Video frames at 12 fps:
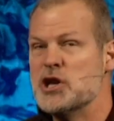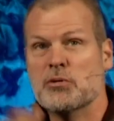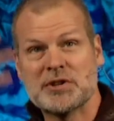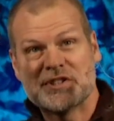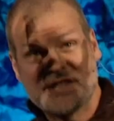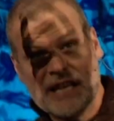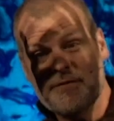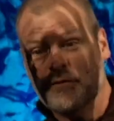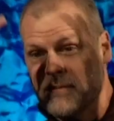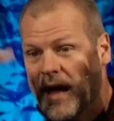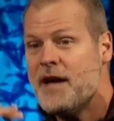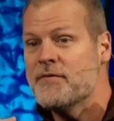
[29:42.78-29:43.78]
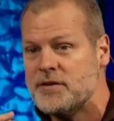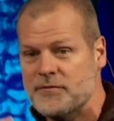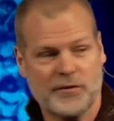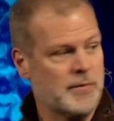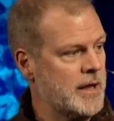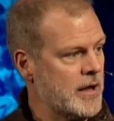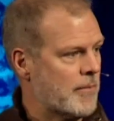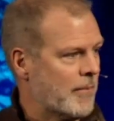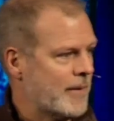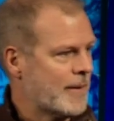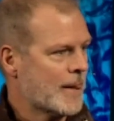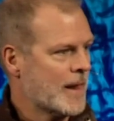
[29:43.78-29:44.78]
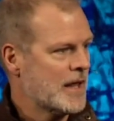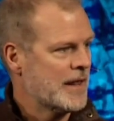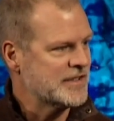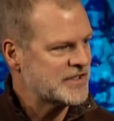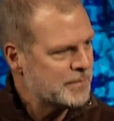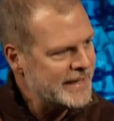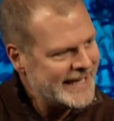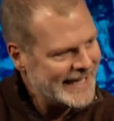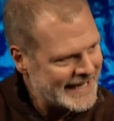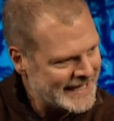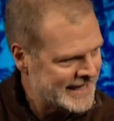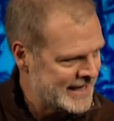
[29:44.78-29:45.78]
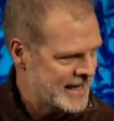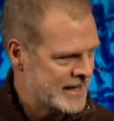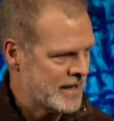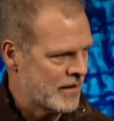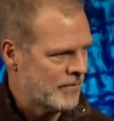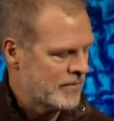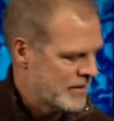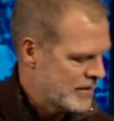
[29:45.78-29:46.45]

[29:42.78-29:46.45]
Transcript: and you receive from heaven from him. That's to be hidden in him.